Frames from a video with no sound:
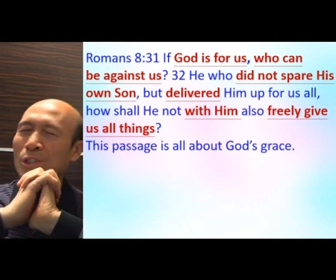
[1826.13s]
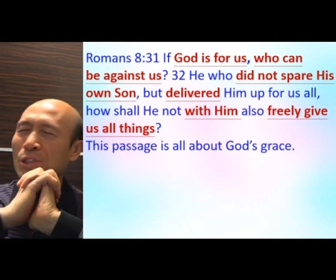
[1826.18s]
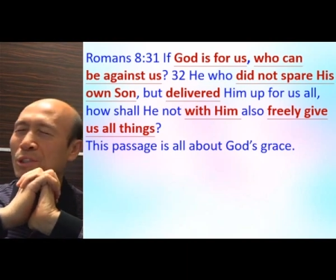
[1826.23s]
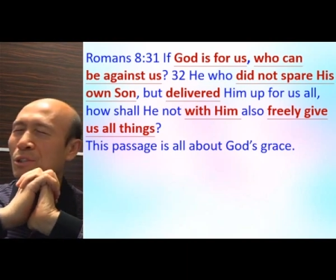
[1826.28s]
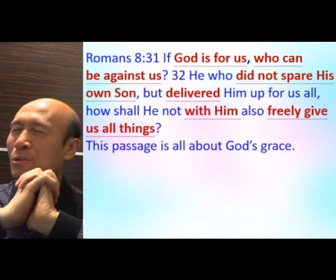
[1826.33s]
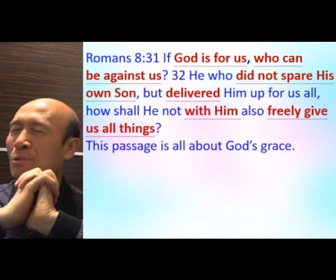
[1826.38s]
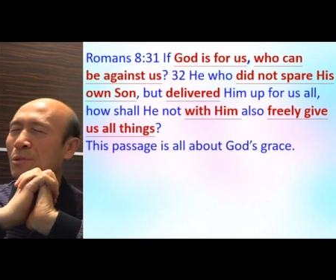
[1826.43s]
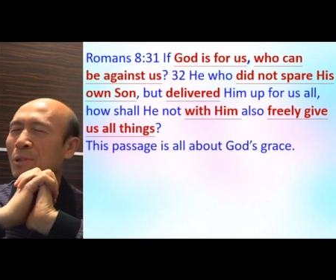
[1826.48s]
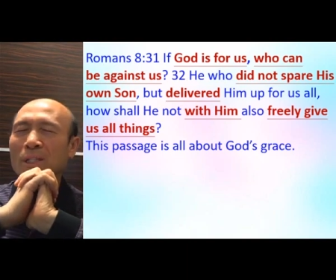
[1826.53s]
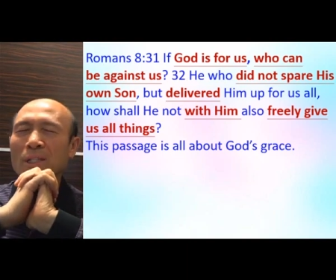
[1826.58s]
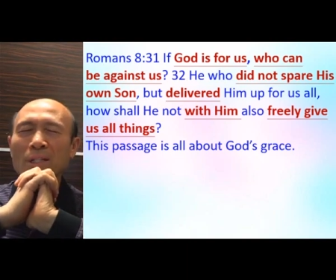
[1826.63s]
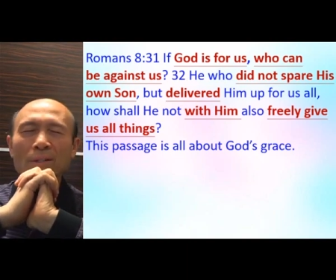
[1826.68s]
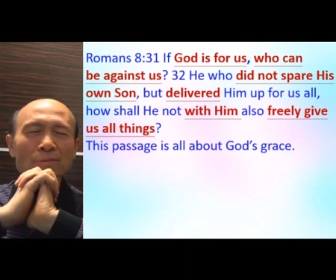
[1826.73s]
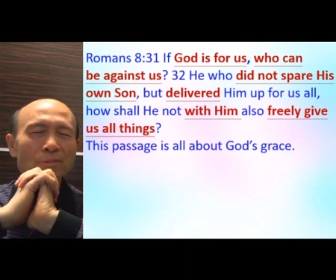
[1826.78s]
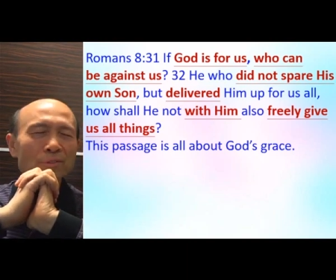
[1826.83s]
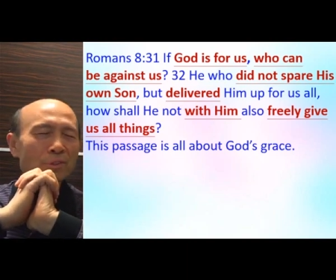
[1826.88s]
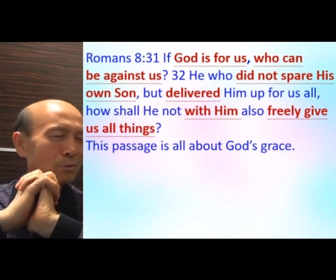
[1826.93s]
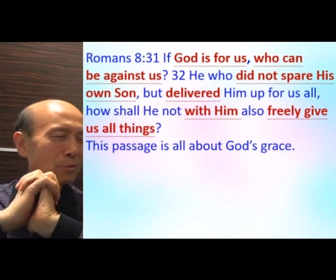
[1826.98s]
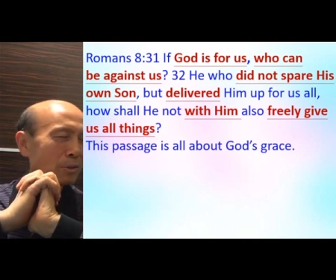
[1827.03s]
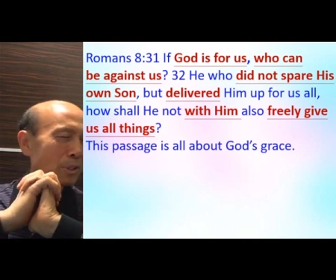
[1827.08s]
you. We love
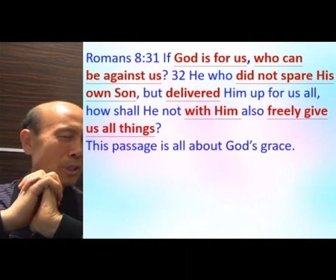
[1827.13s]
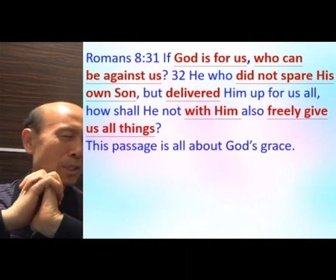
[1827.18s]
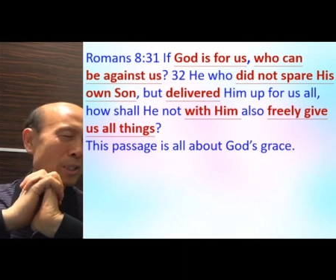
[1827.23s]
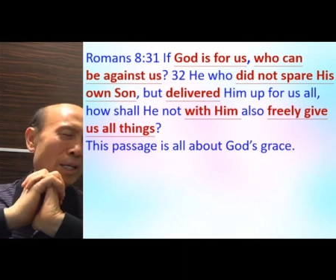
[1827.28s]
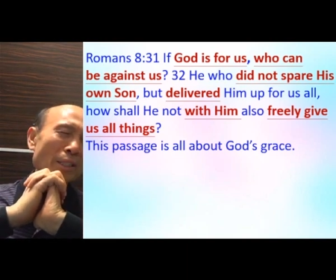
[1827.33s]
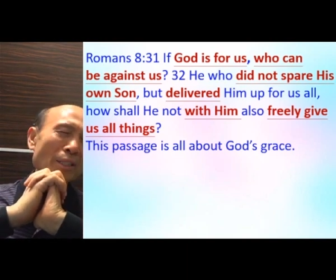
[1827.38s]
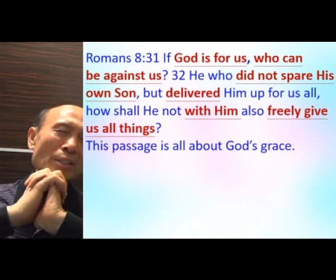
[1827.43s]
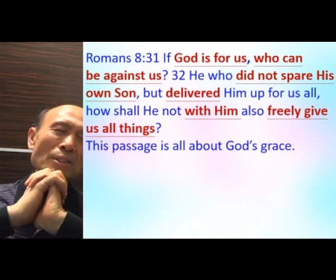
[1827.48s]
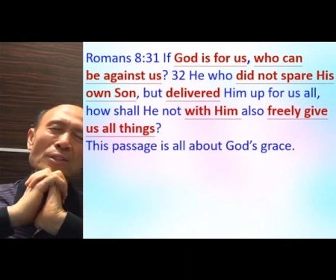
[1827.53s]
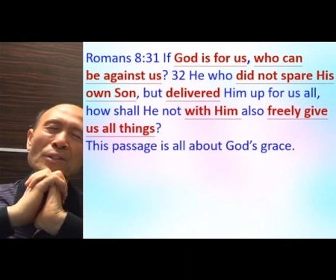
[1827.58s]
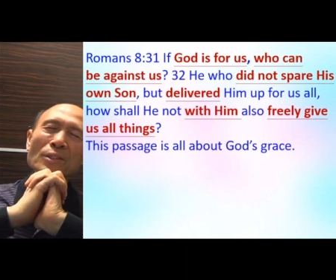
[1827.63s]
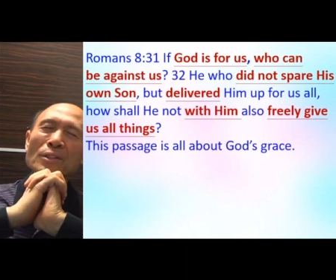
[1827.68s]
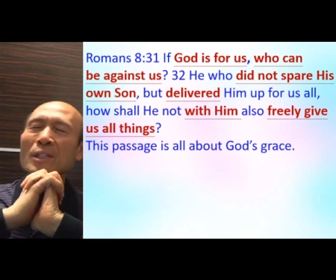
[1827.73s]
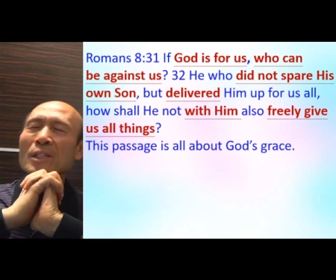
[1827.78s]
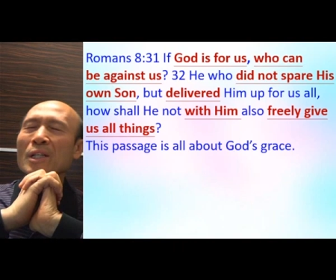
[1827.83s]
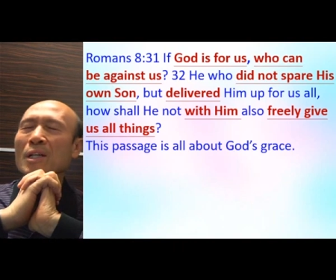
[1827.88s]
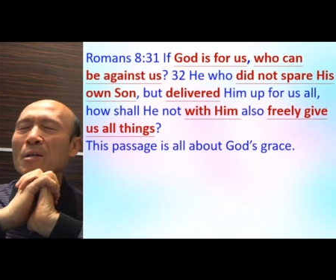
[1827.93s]
you. We like you.